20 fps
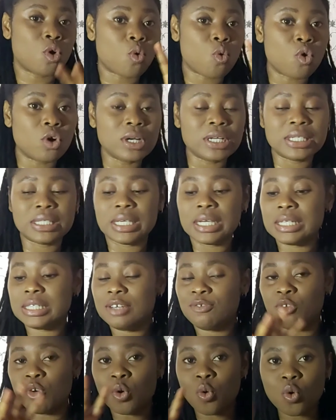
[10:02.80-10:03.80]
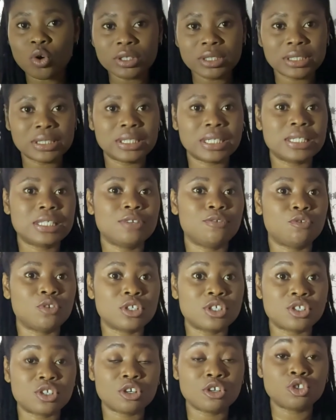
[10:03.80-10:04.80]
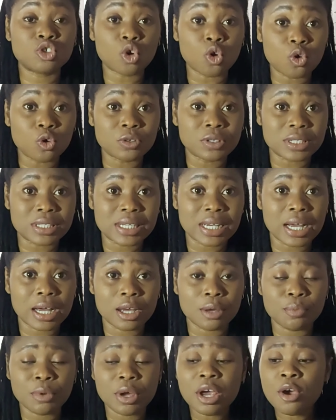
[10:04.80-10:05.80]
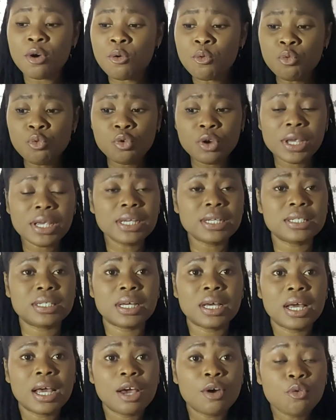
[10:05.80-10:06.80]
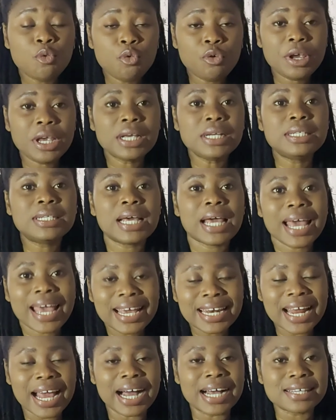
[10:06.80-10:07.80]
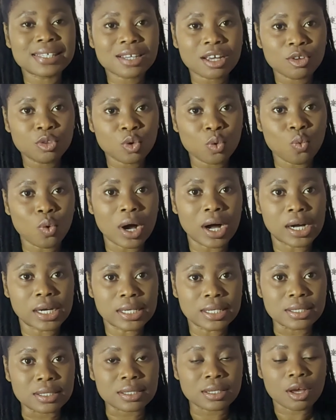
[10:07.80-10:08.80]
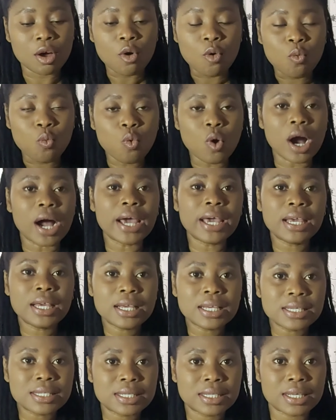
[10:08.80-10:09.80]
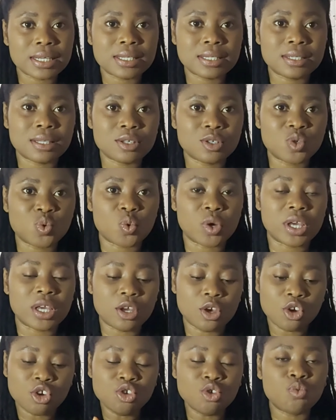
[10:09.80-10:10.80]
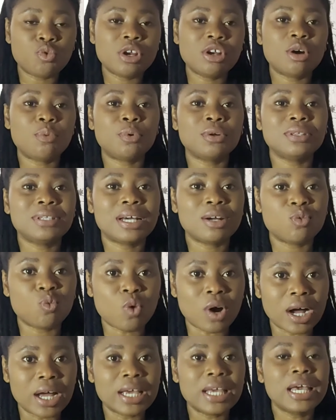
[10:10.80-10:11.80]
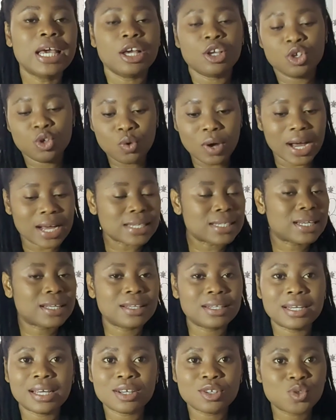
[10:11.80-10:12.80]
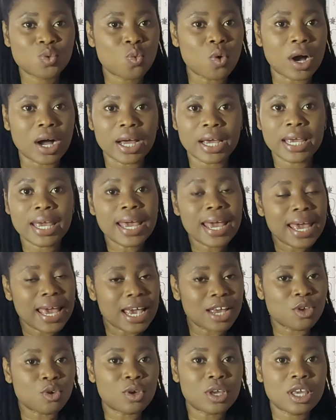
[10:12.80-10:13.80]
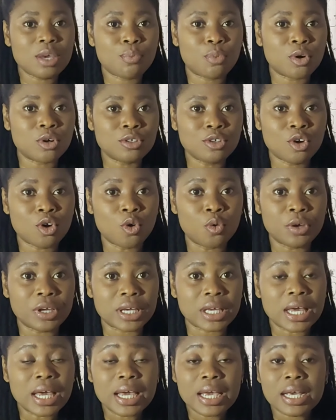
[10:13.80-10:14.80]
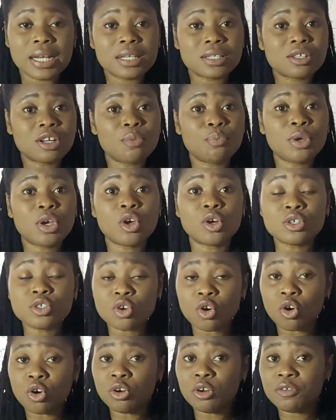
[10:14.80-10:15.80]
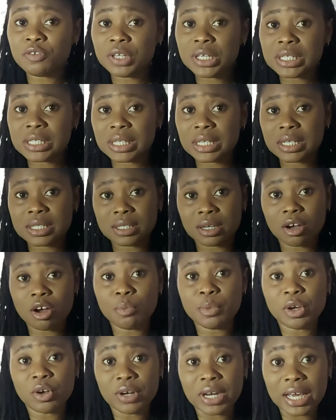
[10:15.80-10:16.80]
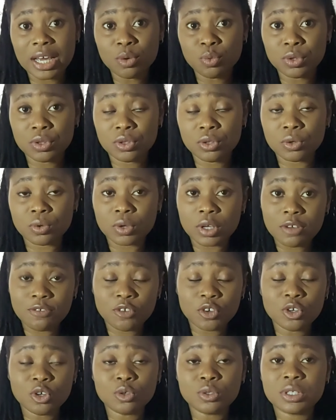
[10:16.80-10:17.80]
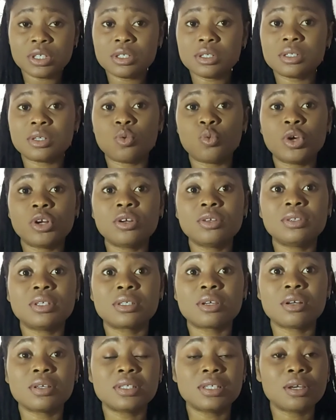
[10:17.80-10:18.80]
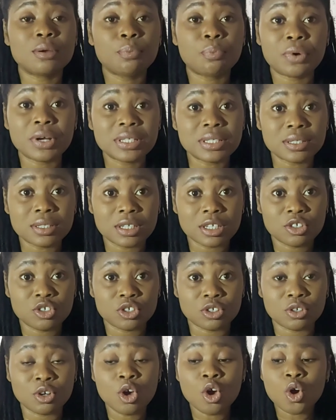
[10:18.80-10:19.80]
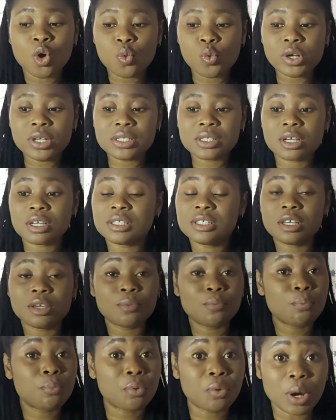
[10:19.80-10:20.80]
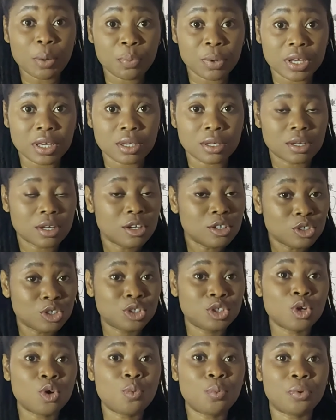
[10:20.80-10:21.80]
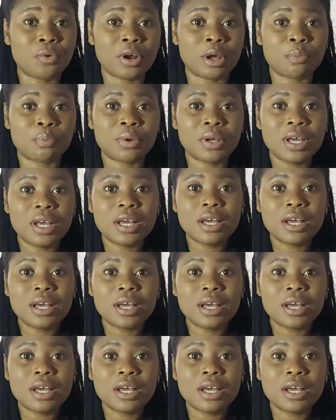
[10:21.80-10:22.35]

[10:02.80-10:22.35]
a qualitative or quantitative research all the time. Read and ask the whys. Why is this way? You read up on that why, you ask the next why, and you keep on going. It is not because all of these things are coming on air with you. If you notice, we're not discussing presentation, we're discussing prepping, show prep.